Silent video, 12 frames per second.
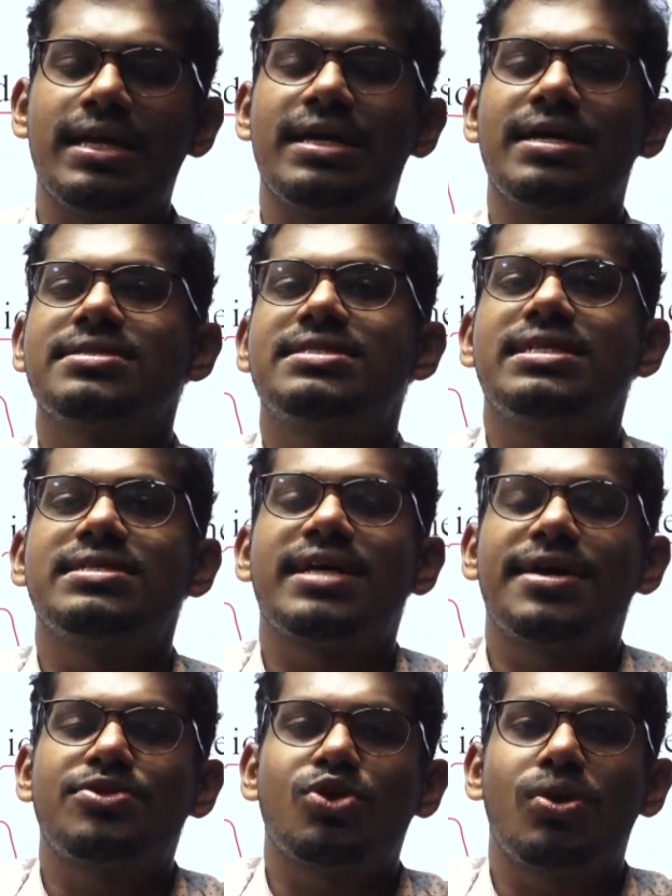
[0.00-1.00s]
Learn
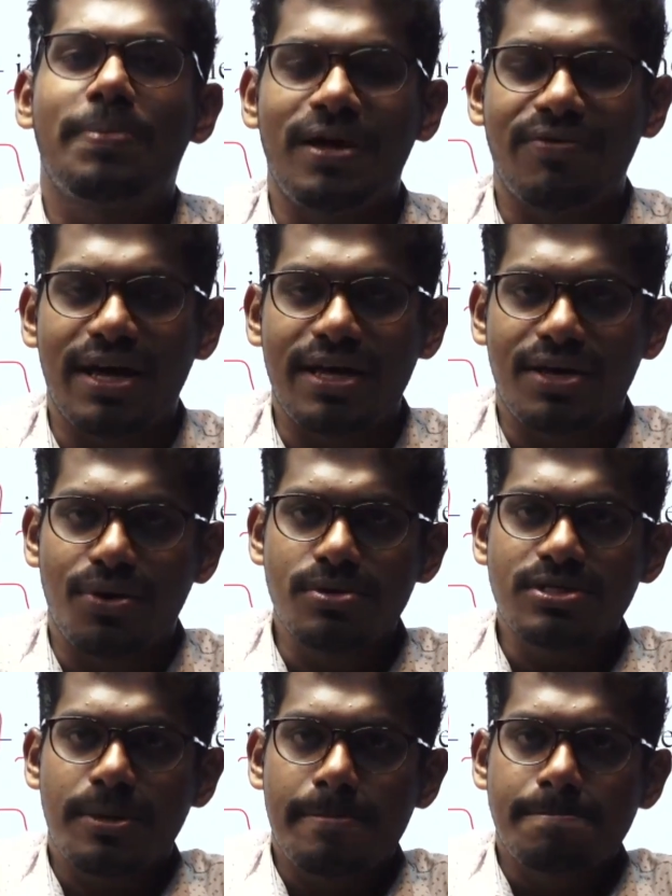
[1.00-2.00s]
CSAT through
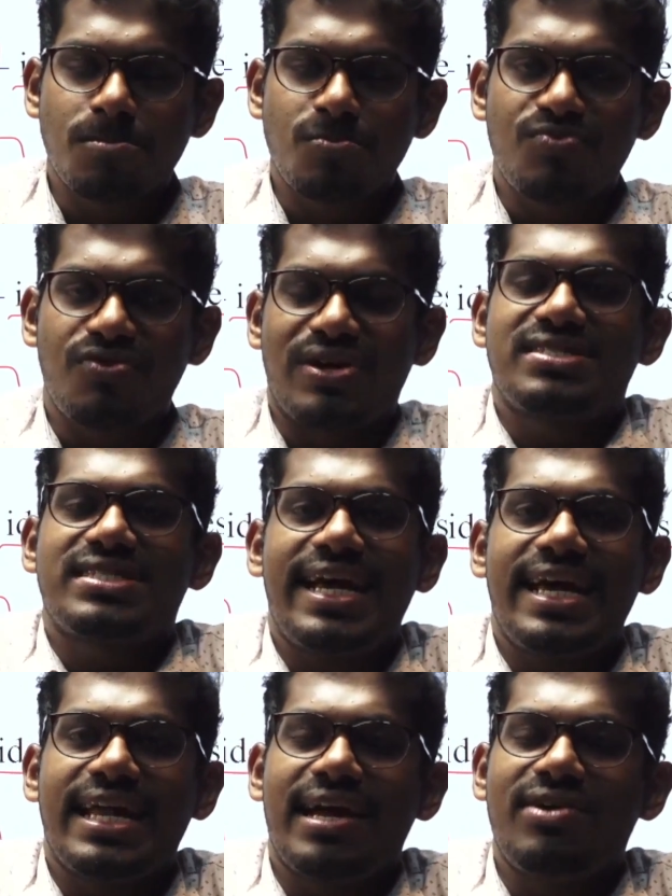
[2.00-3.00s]
PYQs. Once
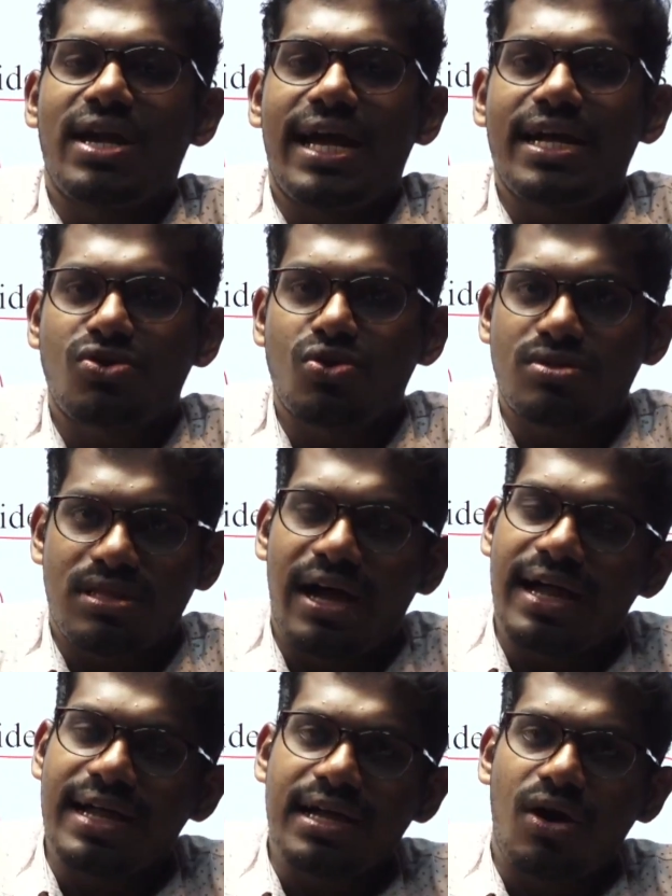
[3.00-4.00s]
again, I would like to
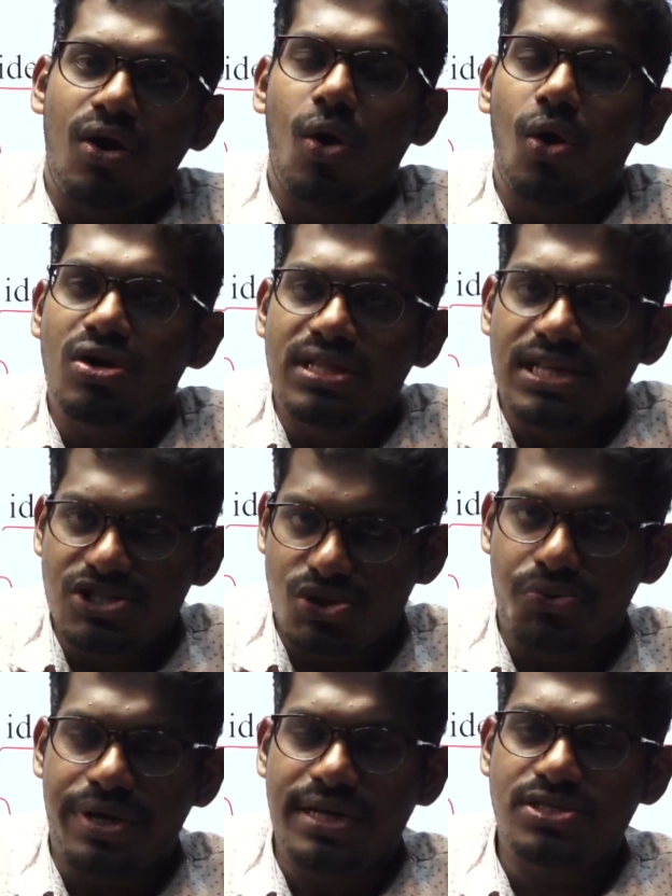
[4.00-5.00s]
thank all the
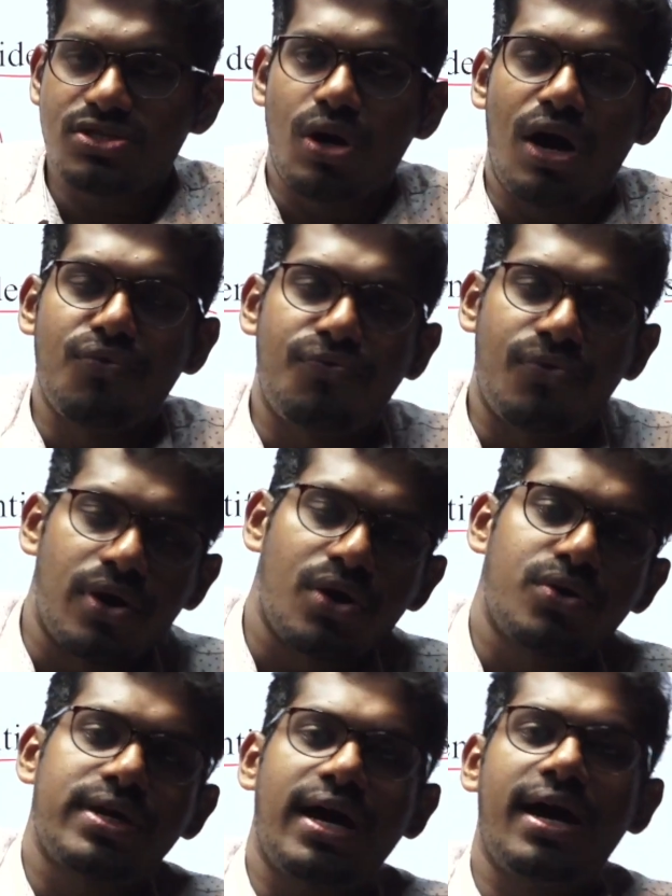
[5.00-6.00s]
students who have
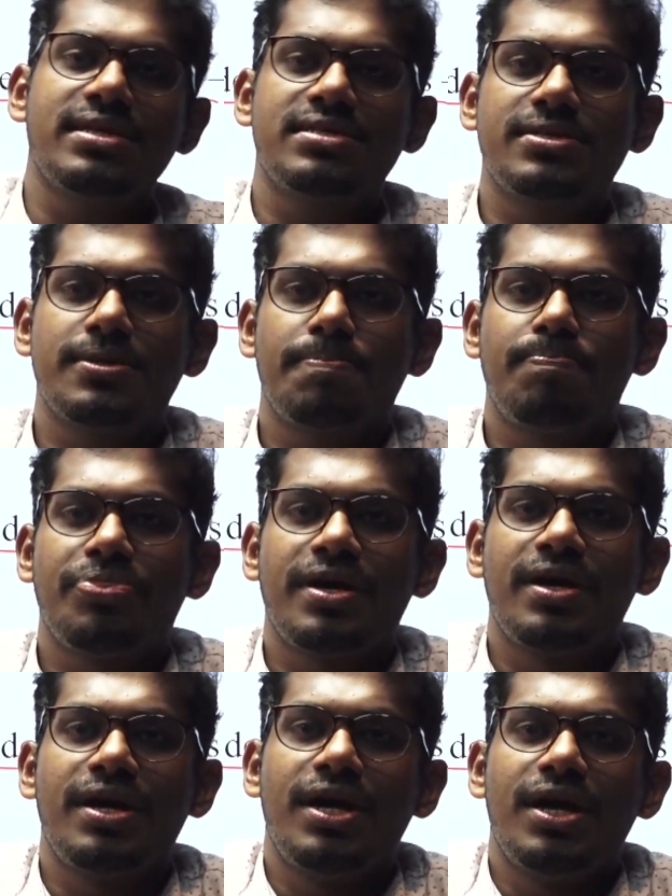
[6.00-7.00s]
followed us.
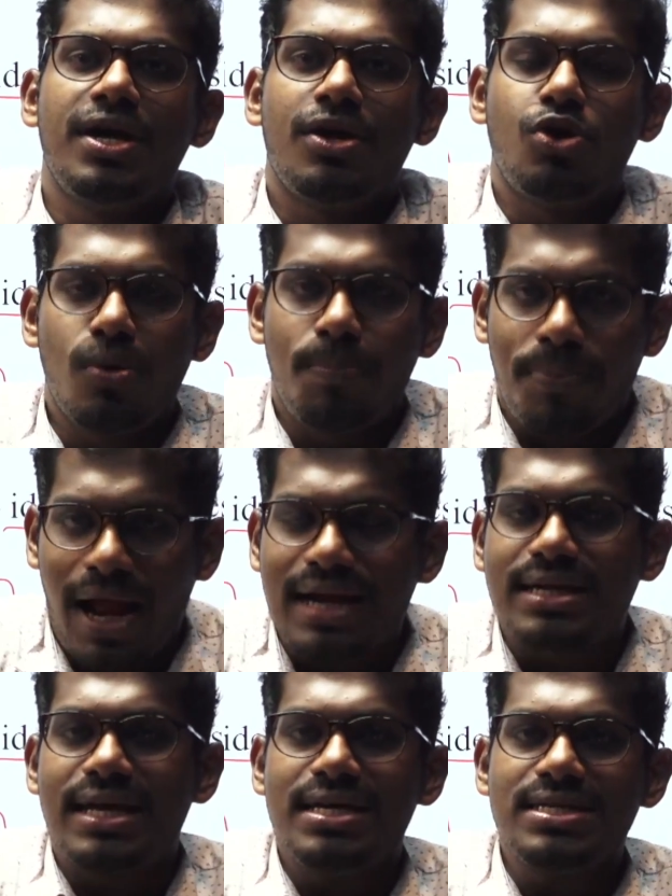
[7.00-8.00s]
Do
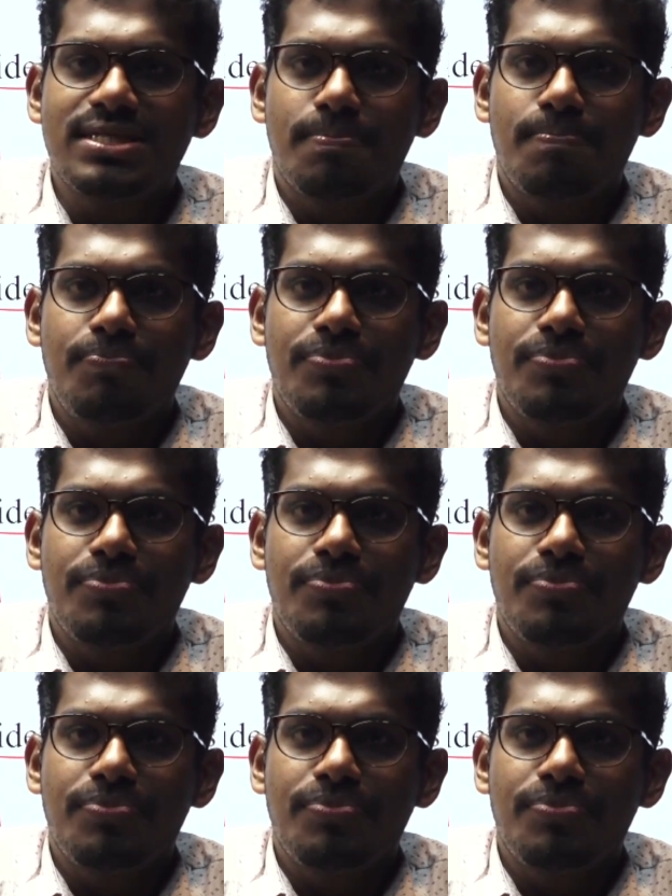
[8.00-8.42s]
practice.